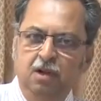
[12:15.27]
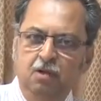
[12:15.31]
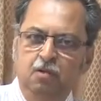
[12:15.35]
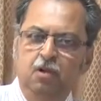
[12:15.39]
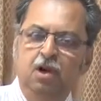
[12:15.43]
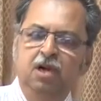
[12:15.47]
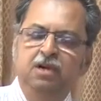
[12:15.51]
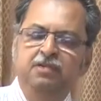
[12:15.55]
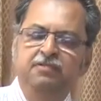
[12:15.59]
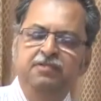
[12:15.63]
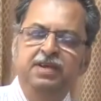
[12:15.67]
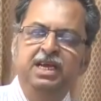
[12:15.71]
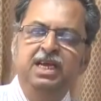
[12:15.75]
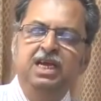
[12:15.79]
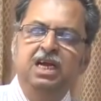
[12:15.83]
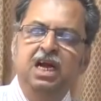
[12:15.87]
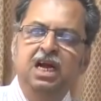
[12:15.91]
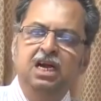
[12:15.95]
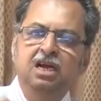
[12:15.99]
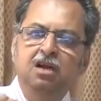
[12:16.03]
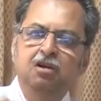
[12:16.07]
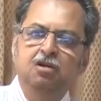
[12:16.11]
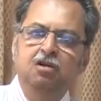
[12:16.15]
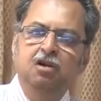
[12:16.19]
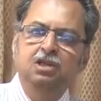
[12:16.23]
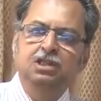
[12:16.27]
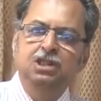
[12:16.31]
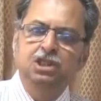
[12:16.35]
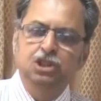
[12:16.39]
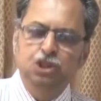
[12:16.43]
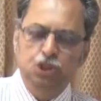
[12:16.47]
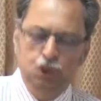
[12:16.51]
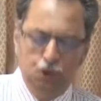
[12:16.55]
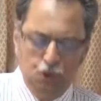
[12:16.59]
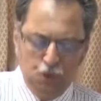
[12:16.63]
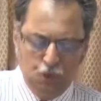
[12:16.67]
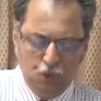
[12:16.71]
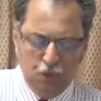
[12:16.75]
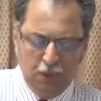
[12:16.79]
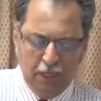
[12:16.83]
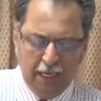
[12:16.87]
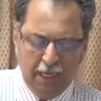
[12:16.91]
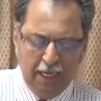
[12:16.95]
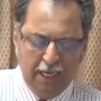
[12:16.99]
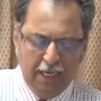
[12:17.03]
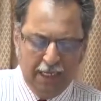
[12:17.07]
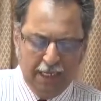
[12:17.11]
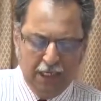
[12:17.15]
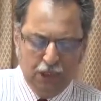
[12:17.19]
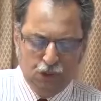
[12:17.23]
What we cardiologists do
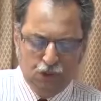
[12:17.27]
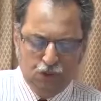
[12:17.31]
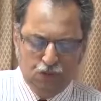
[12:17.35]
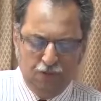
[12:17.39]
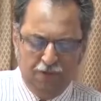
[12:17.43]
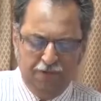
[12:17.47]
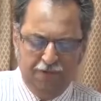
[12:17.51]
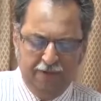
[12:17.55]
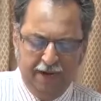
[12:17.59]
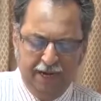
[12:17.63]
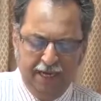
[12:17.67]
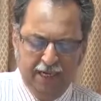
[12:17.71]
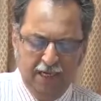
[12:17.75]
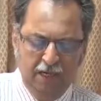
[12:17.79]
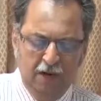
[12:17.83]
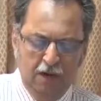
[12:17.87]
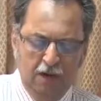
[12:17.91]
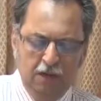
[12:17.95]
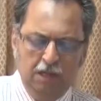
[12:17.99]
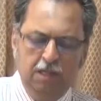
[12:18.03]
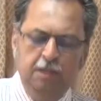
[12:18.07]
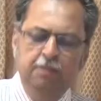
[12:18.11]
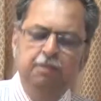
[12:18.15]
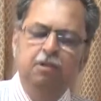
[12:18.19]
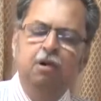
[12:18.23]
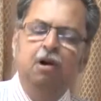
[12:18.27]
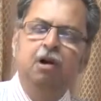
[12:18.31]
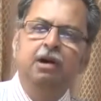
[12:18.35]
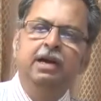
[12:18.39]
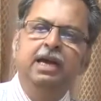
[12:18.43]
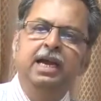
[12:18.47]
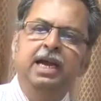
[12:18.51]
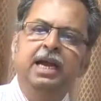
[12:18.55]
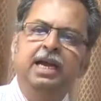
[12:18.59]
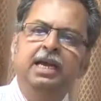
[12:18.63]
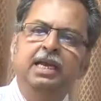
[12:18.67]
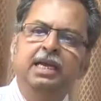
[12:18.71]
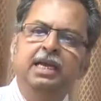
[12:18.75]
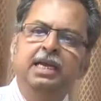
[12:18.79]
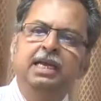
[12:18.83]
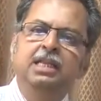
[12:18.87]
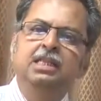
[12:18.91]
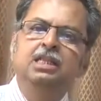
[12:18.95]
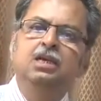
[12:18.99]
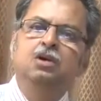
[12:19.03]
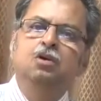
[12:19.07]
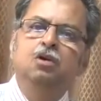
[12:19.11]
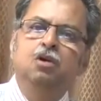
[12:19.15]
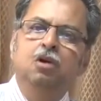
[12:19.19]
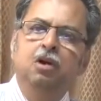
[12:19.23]
is to find out the blockade in
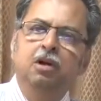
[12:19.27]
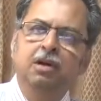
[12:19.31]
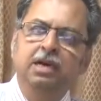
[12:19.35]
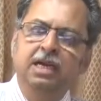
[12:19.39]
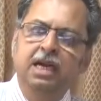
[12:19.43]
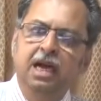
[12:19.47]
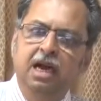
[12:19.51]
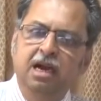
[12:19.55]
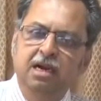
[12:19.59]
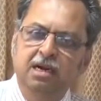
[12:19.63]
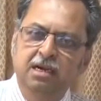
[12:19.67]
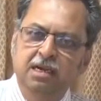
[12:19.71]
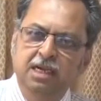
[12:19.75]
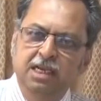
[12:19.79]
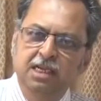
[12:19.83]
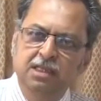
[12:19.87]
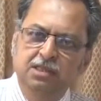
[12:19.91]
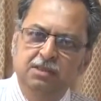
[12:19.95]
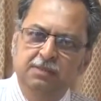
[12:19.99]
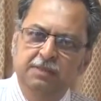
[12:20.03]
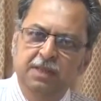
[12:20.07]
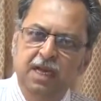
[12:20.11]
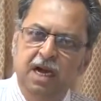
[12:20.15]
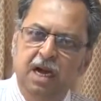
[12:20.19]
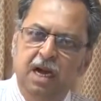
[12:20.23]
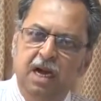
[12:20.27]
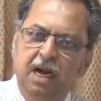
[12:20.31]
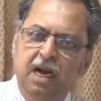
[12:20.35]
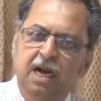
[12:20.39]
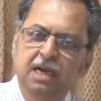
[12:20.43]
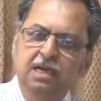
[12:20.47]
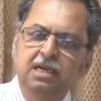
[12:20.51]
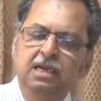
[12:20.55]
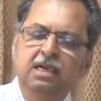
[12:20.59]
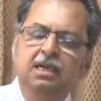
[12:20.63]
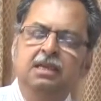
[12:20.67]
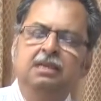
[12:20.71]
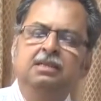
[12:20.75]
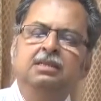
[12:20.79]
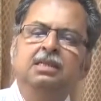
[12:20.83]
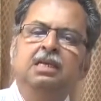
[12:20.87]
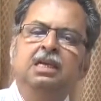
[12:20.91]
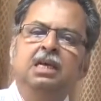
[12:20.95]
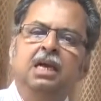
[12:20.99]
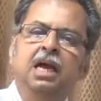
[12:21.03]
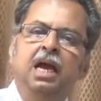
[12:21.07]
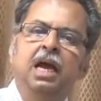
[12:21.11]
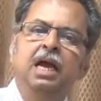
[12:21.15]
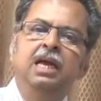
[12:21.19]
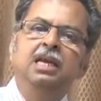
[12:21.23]
the coronary arteries of the heart,
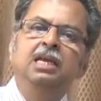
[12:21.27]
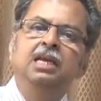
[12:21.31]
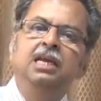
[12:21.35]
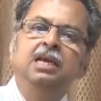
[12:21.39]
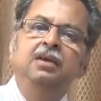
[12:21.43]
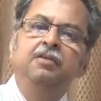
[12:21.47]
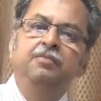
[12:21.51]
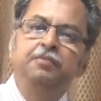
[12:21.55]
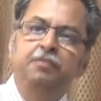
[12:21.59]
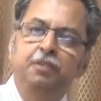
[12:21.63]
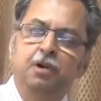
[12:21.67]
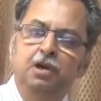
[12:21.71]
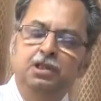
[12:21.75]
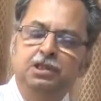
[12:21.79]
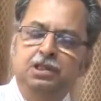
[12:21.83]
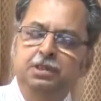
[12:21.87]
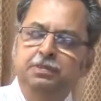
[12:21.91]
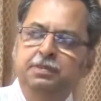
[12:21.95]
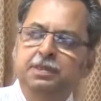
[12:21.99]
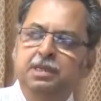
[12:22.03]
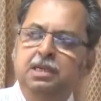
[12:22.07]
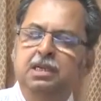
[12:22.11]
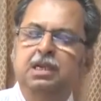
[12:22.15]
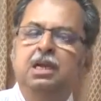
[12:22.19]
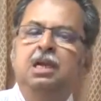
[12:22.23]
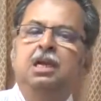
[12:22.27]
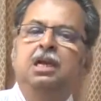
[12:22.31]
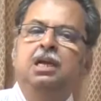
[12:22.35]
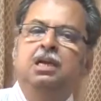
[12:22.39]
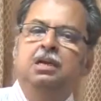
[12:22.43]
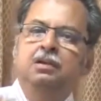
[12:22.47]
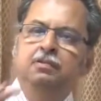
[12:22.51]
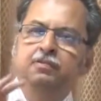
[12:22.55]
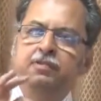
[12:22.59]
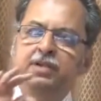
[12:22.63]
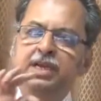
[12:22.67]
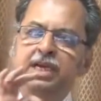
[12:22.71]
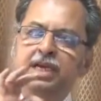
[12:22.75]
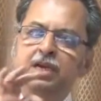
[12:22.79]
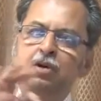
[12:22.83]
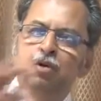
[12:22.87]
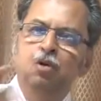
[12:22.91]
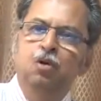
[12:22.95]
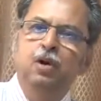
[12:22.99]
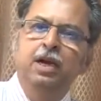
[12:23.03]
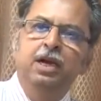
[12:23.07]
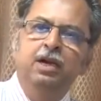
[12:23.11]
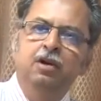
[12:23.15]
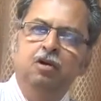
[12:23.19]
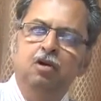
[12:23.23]
and if possible, we
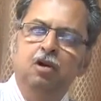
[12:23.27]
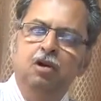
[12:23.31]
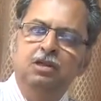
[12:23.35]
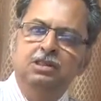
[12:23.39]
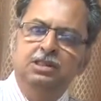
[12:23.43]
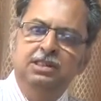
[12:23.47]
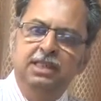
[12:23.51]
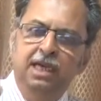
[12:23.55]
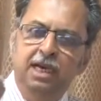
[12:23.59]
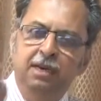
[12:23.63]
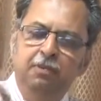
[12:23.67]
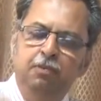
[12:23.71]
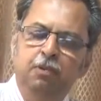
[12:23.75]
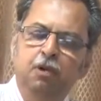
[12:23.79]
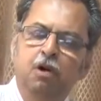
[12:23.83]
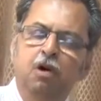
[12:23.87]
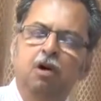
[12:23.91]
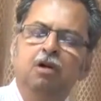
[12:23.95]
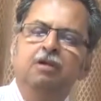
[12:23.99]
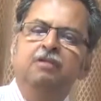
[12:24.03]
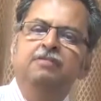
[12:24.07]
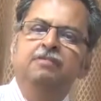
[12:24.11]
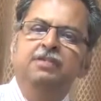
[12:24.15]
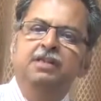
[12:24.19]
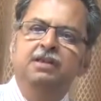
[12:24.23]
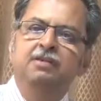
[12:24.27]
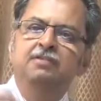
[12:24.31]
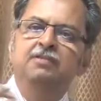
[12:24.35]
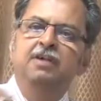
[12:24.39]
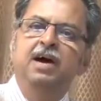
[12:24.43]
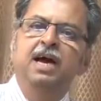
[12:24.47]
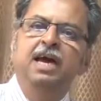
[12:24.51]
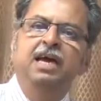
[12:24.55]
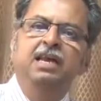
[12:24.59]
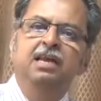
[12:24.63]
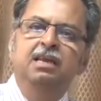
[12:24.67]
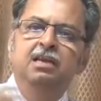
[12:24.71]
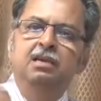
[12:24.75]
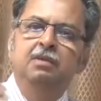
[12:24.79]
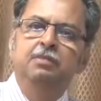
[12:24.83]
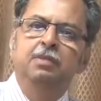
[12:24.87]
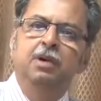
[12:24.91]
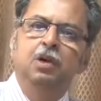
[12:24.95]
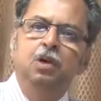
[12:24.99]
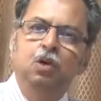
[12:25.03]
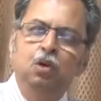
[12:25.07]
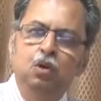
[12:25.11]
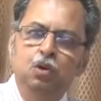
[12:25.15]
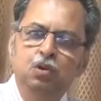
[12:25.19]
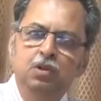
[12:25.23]
go across that block with a wire and a
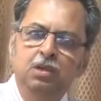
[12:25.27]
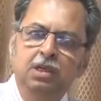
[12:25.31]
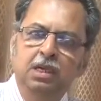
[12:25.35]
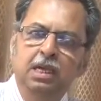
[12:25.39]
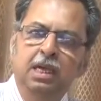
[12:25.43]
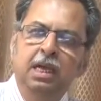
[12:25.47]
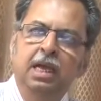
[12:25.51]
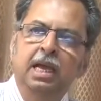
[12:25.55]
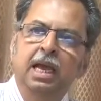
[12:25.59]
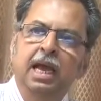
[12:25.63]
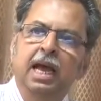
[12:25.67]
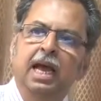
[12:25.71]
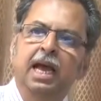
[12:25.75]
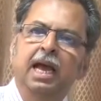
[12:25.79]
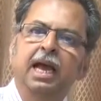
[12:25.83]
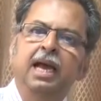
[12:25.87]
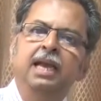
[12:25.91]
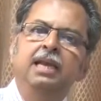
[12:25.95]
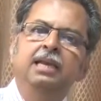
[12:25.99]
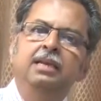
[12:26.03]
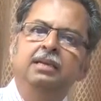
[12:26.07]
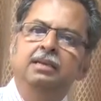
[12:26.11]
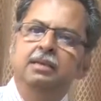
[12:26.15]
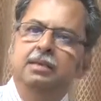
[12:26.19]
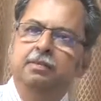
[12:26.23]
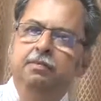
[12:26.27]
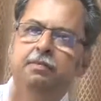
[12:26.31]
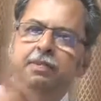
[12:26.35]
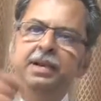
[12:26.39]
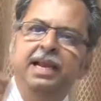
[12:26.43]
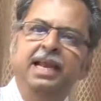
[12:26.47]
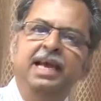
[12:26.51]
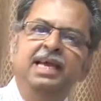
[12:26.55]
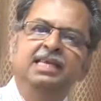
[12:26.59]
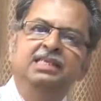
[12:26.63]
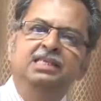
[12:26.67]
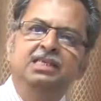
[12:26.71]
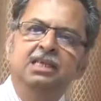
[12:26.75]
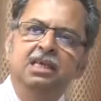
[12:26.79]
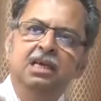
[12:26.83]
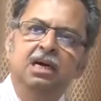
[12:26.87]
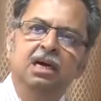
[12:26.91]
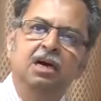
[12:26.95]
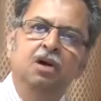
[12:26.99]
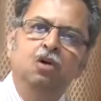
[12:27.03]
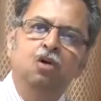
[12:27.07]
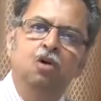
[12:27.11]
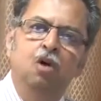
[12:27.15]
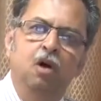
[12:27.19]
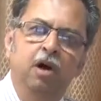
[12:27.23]
balloon and place
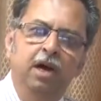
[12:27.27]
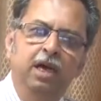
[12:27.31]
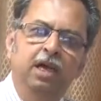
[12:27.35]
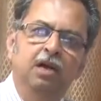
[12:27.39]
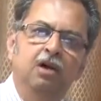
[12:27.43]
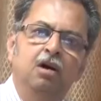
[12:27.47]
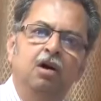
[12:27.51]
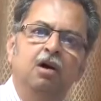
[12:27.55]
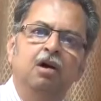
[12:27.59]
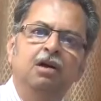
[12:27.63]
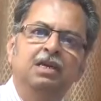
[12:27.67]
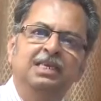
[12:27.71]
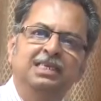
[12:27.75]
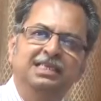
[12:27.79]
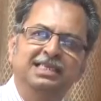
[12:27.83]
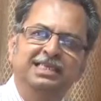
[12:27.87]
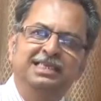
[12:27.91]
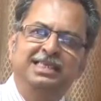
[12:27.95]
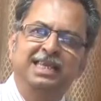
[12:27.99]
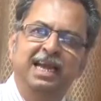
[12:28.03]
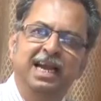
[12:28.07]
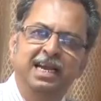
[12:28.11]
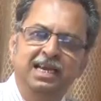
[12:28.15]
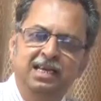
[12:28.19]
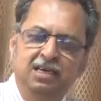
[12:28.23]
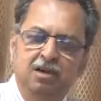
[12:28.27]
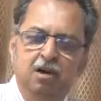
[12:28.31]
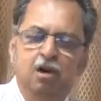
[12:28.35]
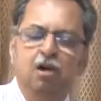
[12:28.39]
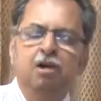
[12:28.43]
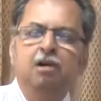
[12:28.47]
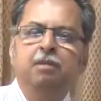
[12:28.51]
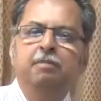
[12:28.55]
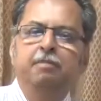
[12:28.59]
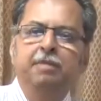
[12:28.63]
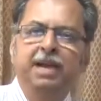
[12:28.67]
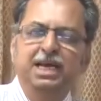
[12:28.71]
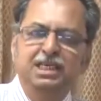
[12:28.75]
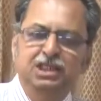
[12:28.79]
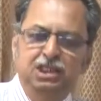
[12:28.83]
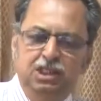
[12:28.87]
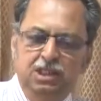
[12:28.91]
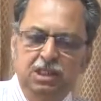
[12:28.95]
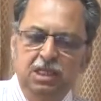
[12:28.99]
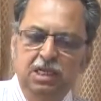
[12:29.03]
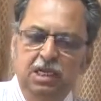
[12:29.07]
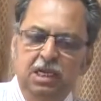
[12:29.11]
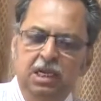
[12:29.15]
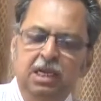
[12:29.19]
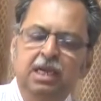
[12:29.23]
a coil or a stent or a
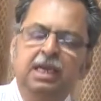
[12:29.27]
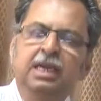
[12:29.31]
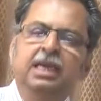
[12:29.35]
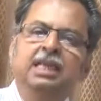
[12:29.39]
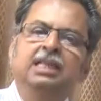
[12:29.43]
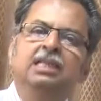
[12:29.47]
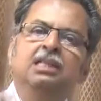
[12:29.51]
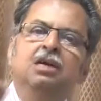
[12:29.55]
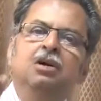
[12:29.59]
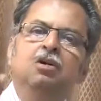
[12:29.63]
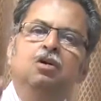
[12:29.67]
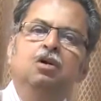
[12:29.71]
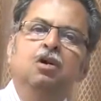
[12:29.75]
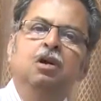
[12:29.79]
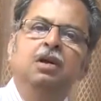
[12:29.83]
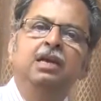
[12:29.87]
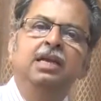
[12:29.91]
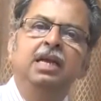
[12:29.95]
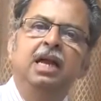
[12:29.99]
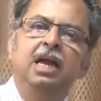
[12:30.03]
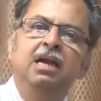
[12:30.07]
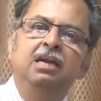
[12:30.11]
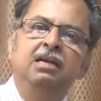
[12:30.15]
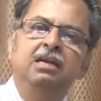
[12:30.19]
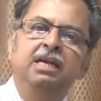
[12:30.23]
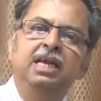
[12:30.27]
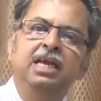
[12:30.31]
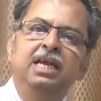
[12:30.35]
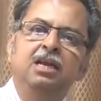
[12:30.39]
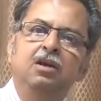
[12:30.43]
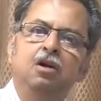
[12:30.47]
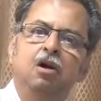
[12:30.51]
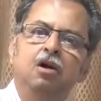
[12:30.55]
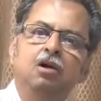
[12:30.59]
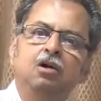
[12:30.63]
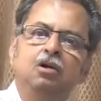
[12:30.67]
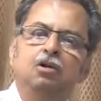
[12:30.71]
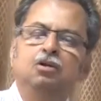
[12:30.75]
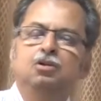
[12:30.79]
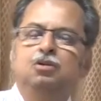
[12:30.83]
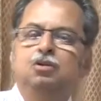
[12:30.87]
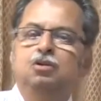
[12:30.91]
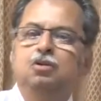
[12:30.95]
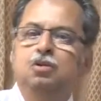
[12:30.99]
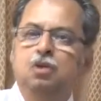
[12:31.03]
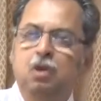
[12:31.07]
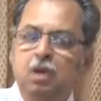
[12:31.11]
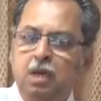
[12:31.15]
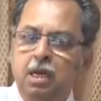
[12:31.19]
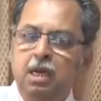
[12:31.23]
mesh in the coronary artery in order
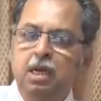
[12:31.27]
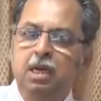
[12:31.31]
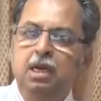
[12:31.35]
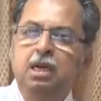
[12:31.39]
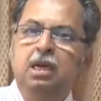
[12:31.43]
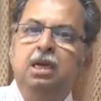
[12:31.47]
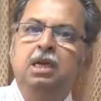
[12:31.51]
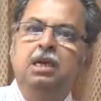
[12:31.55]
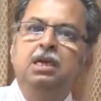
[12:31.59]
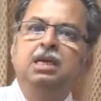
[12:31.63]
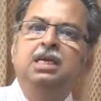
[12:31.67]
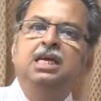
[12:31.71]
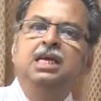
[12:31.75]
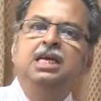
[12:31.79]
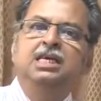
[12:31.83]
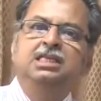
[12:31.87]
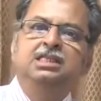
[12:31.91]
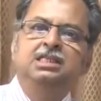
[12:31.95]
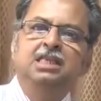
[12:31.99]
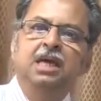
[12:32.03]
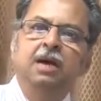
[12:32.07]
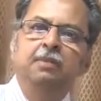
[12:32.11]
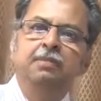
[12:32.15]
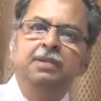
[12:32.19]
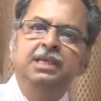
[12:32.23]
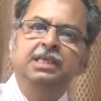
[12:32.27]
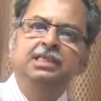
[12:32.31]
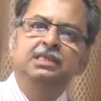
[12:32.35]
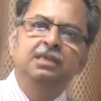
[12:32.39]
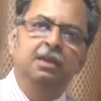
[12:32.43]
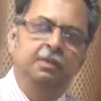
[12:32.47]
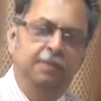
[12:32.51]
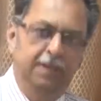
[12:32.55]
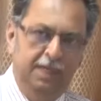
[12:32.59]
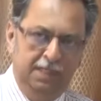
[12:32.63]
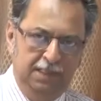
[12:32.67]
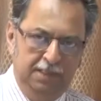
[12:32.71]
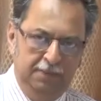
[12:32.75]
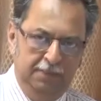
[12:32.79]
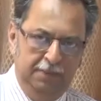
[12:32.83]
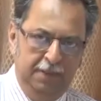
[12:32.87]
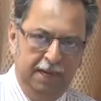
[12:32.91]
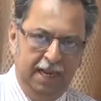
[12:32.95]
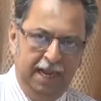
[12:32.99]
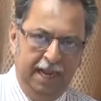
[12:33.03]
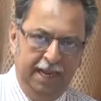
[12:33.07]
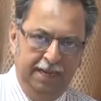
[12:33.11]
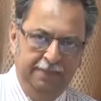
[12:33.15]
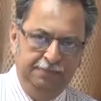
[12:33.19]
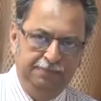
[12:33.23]
to re-establish the blood
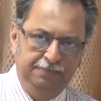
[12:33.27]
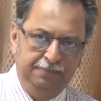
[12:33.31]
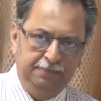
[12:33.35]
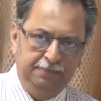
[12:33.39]
supply.